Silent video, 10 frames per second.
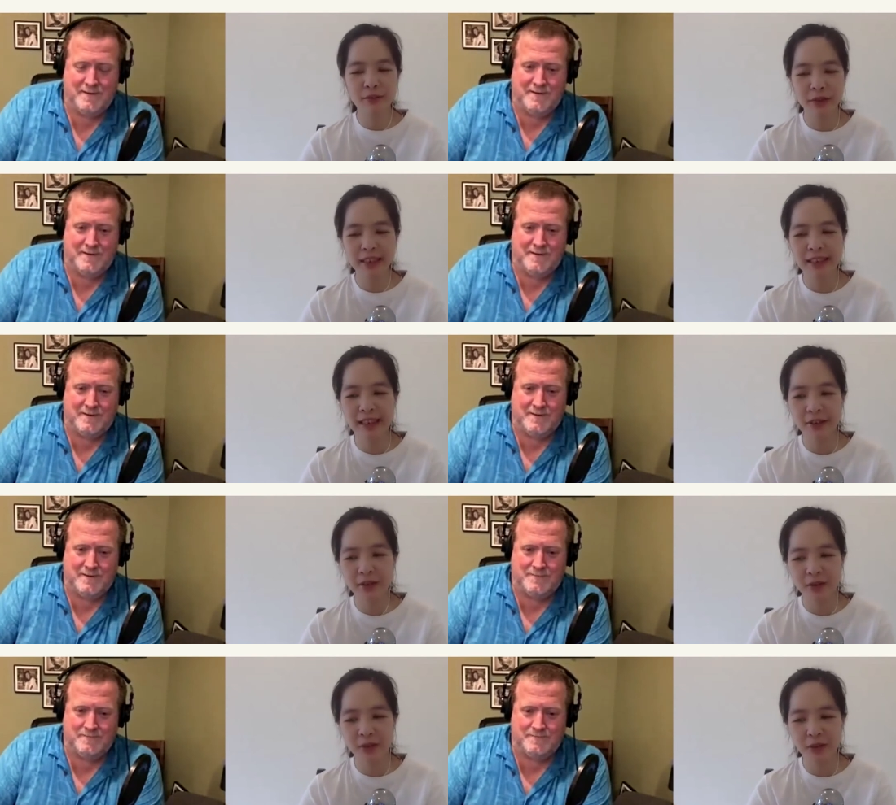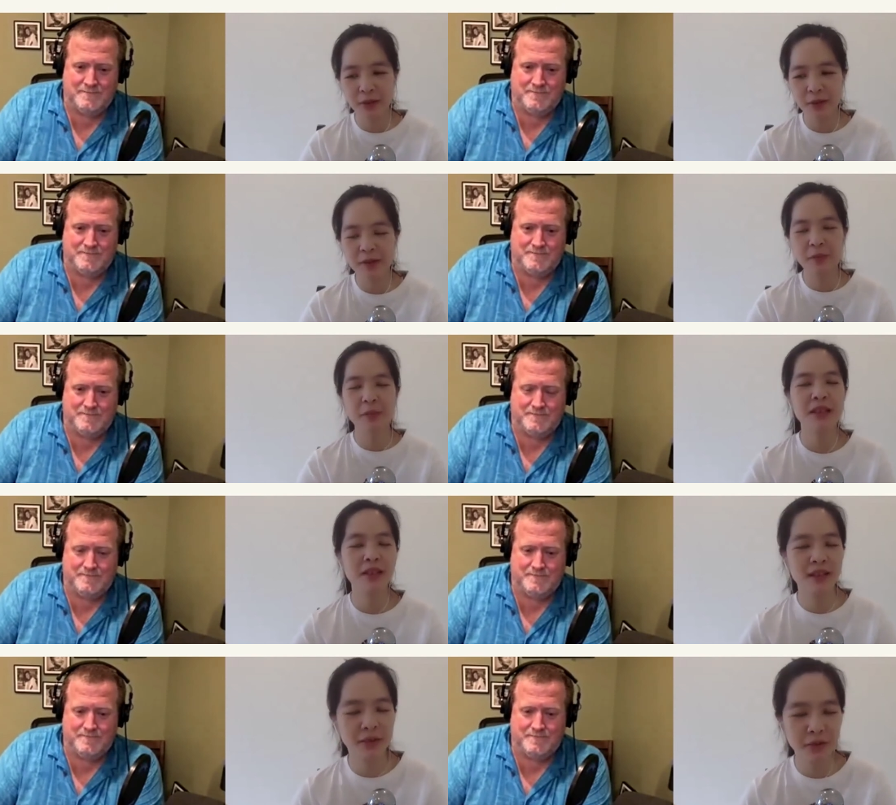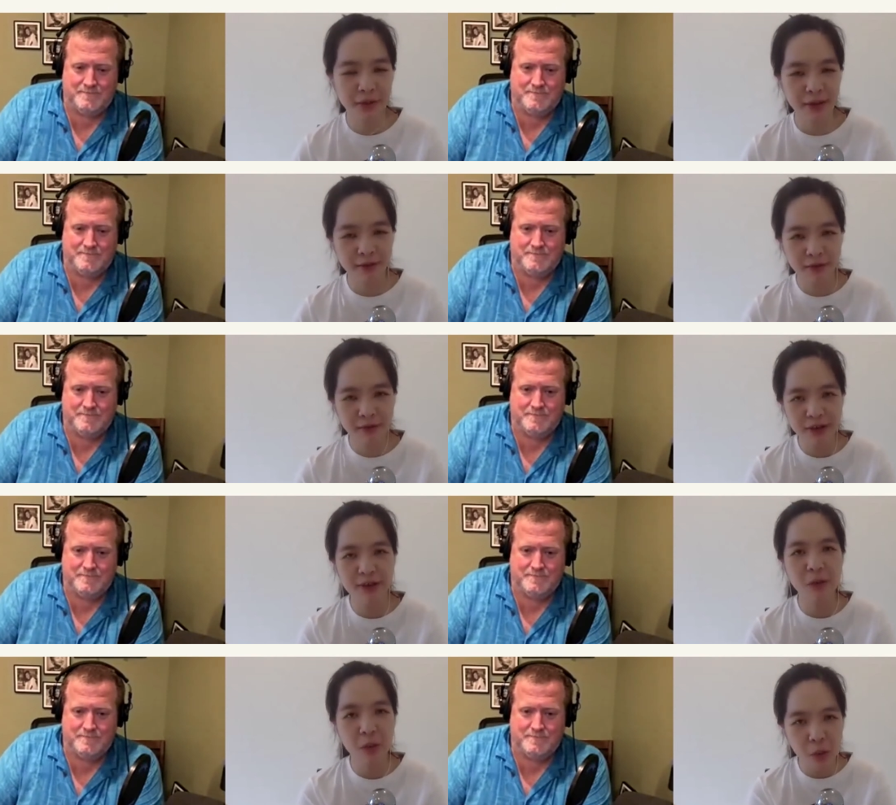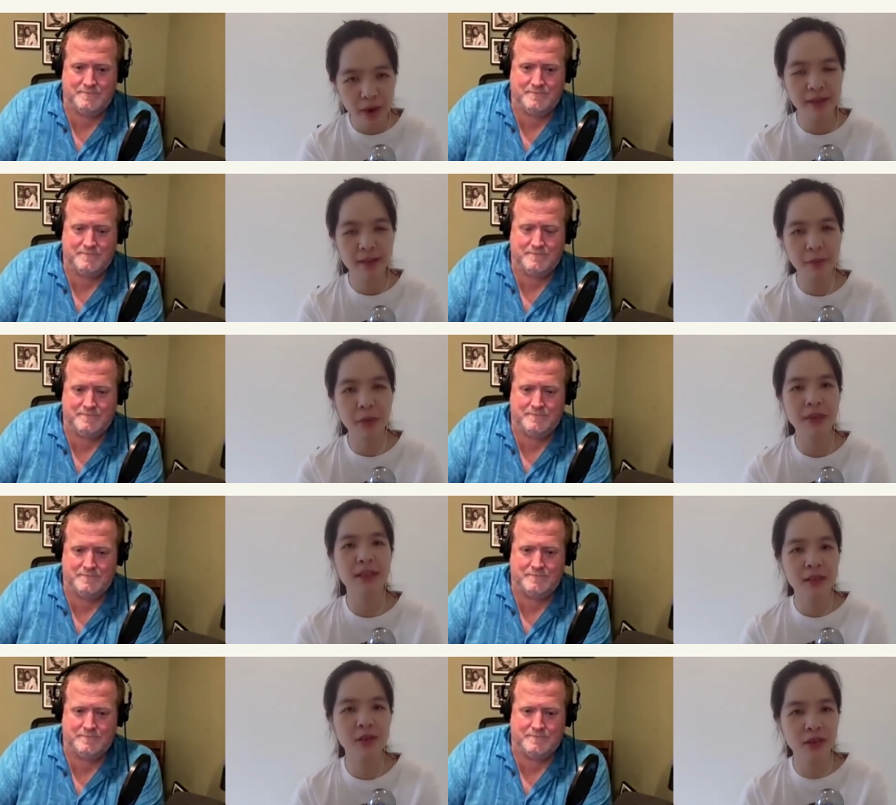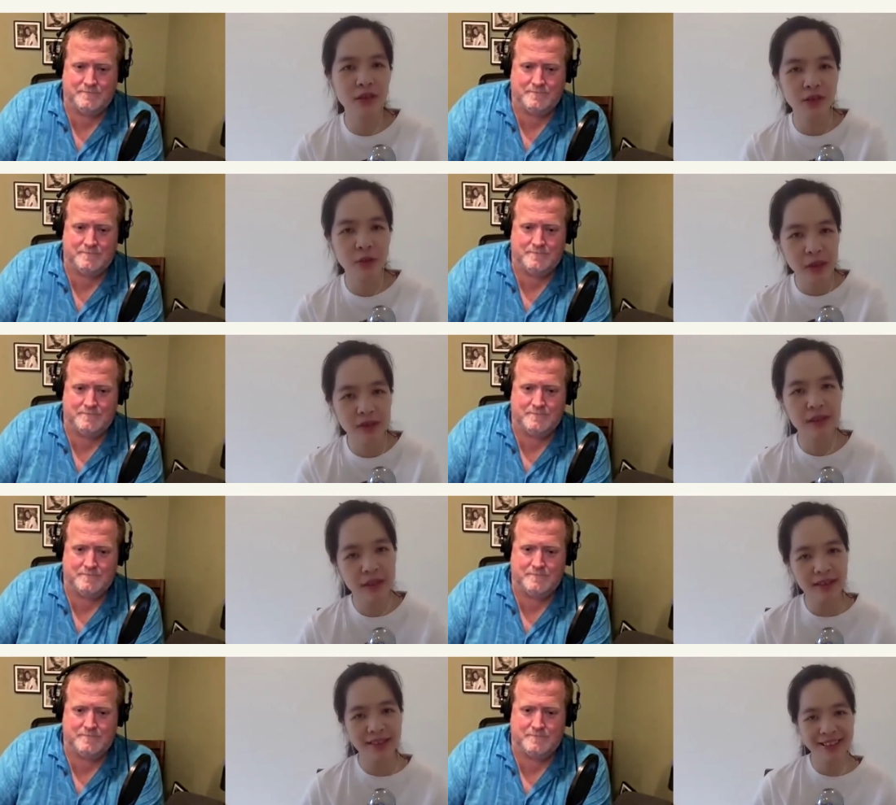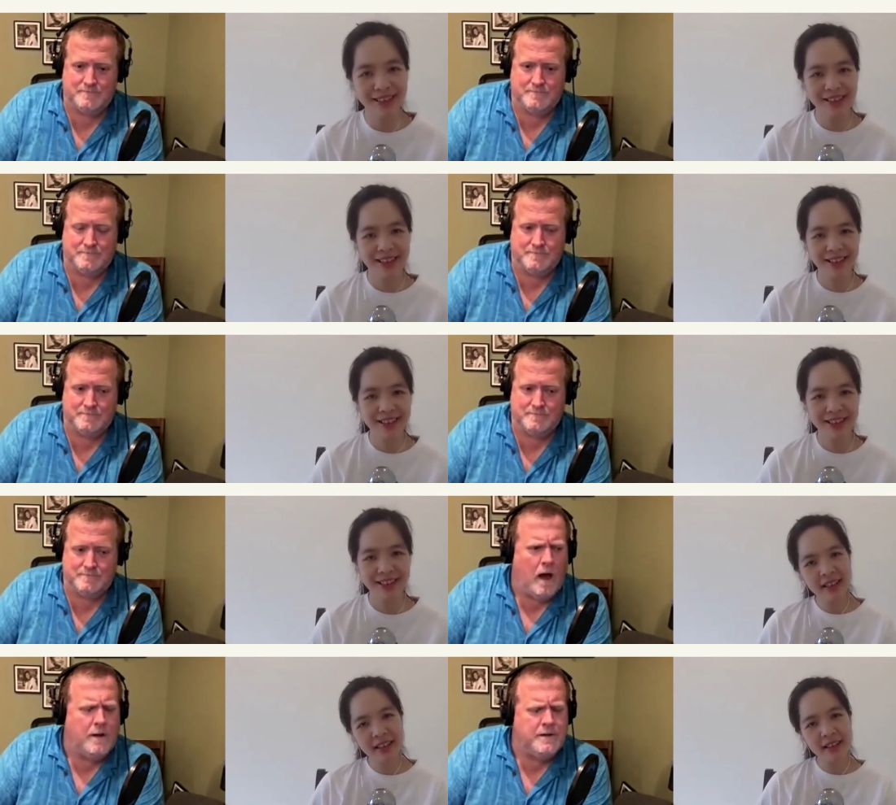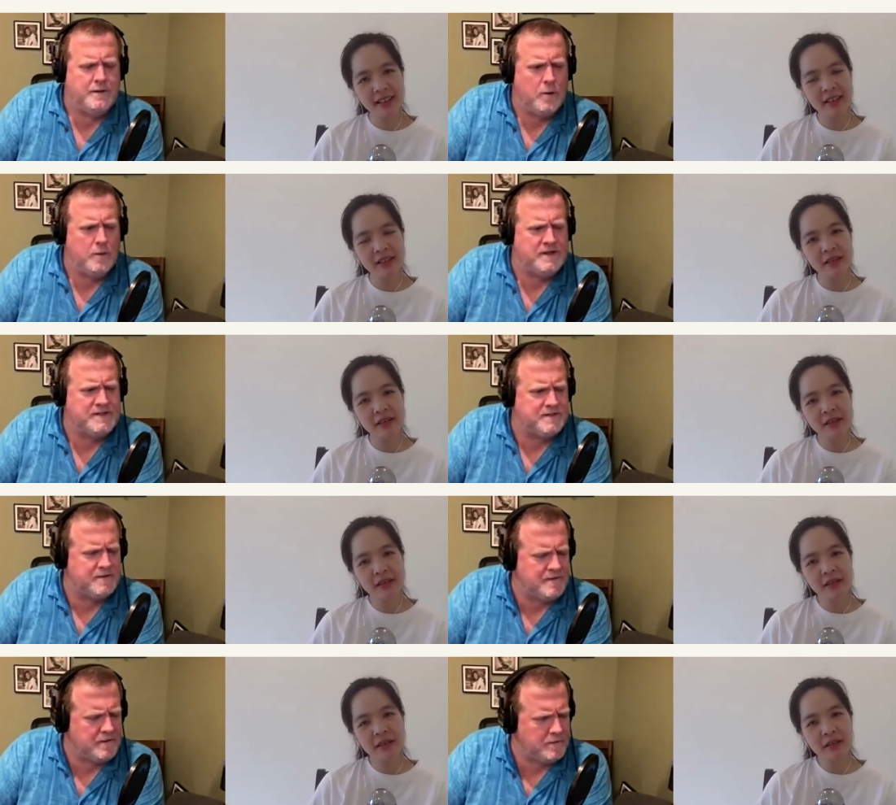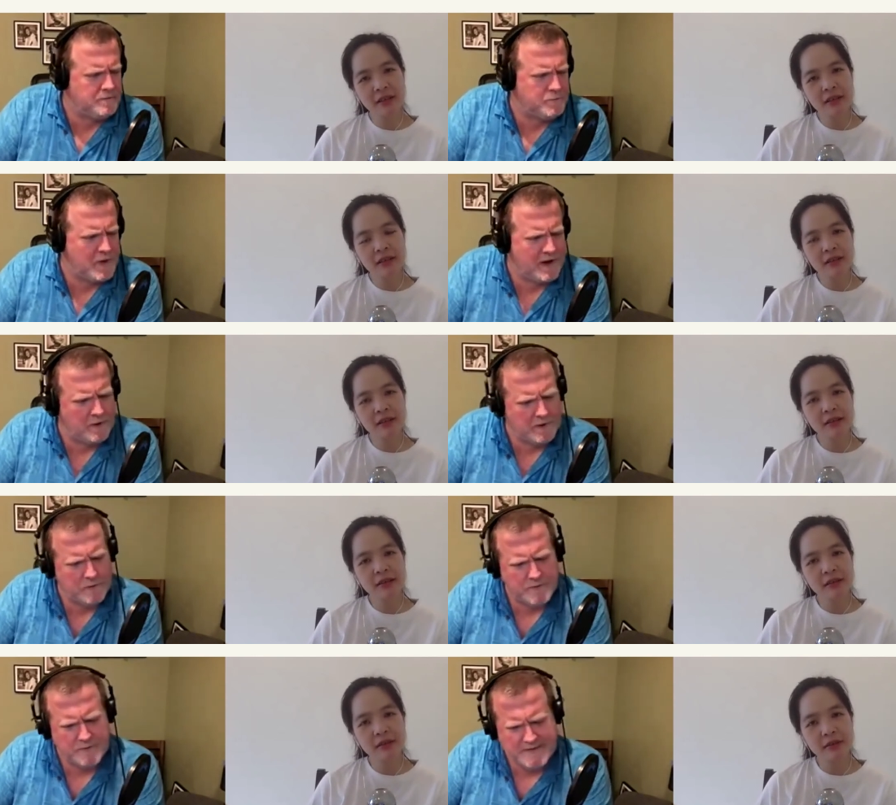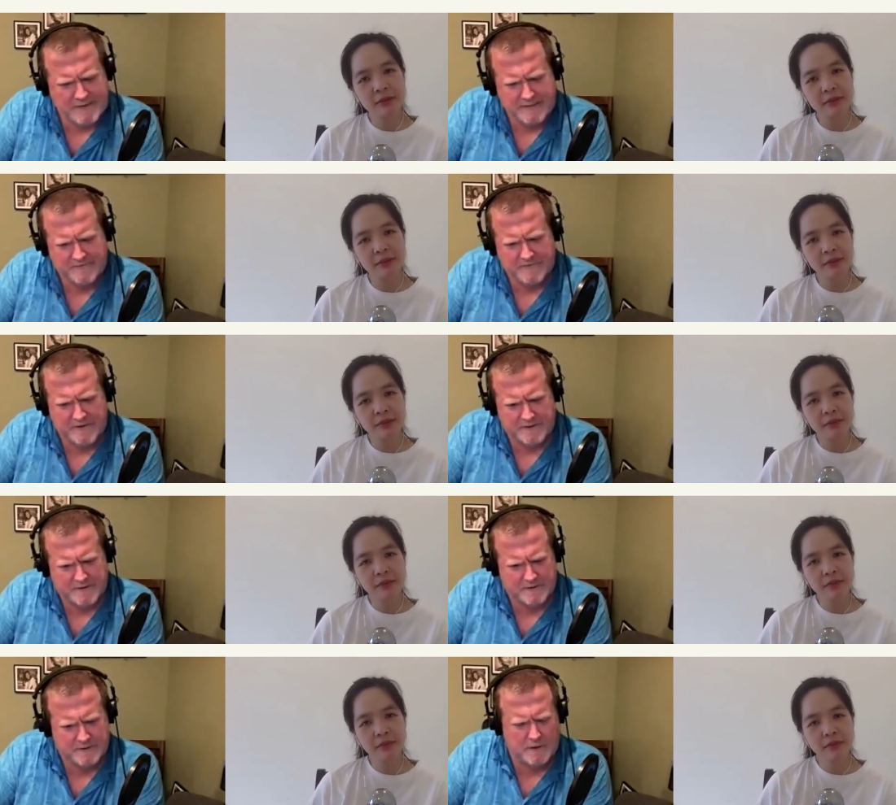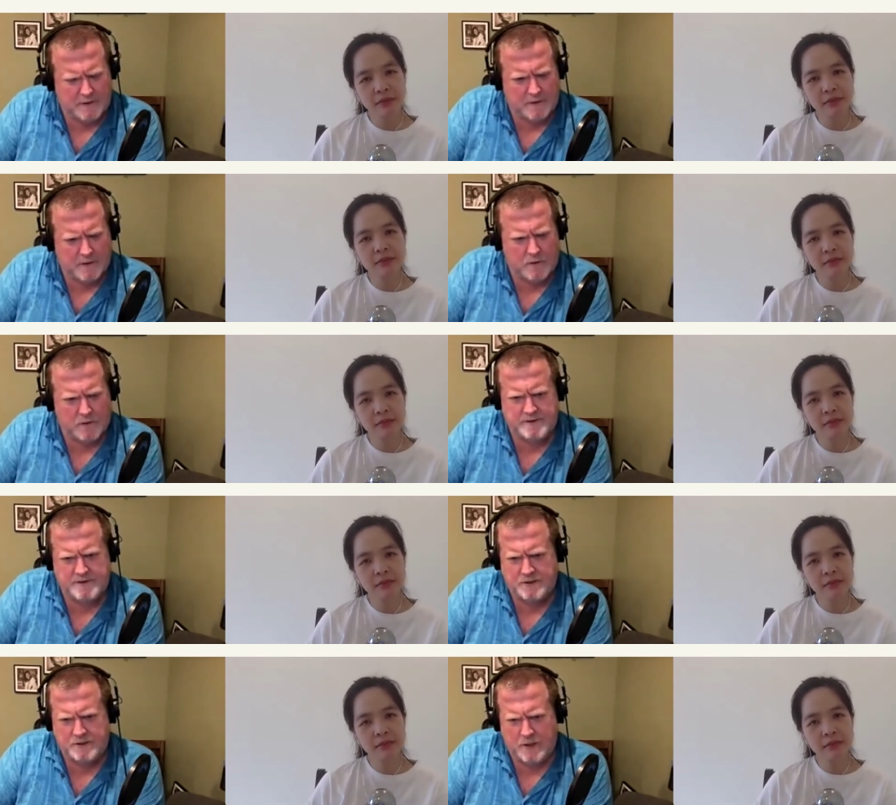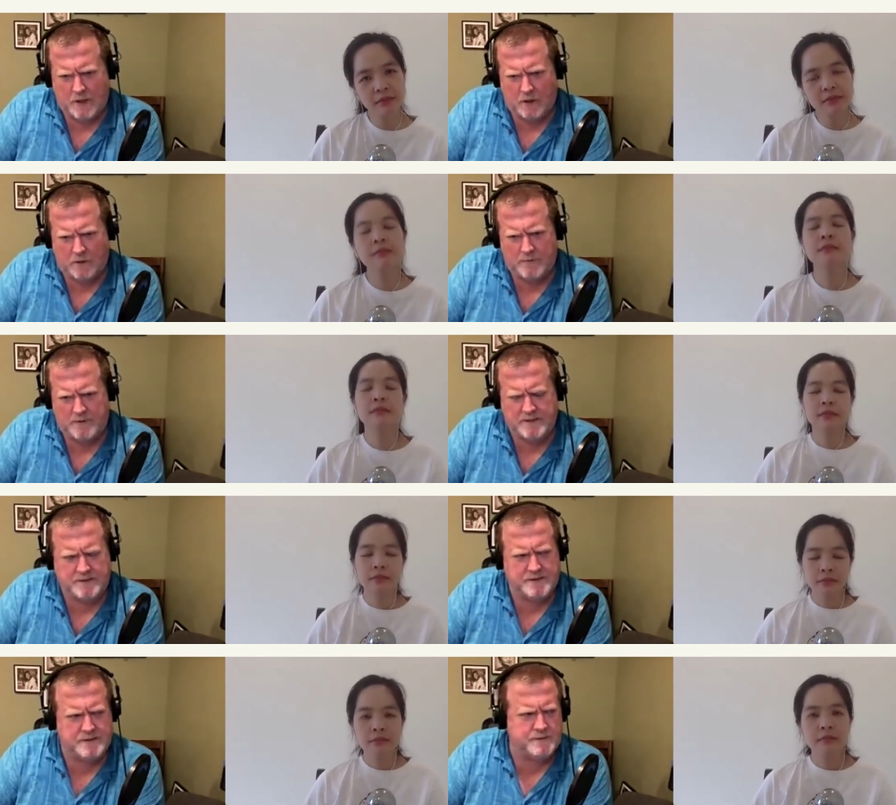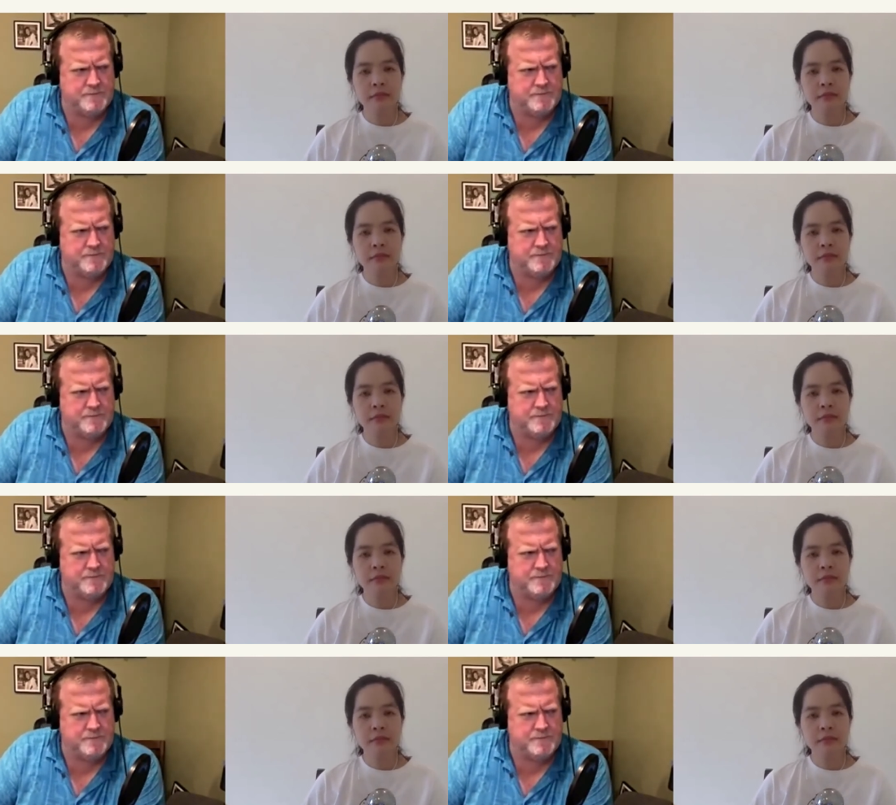Speaker 1: for that allowed you to speed through and figure out what to put into the show and what to cut?
Speaker 2: No, because the priority would be different according to the show. Because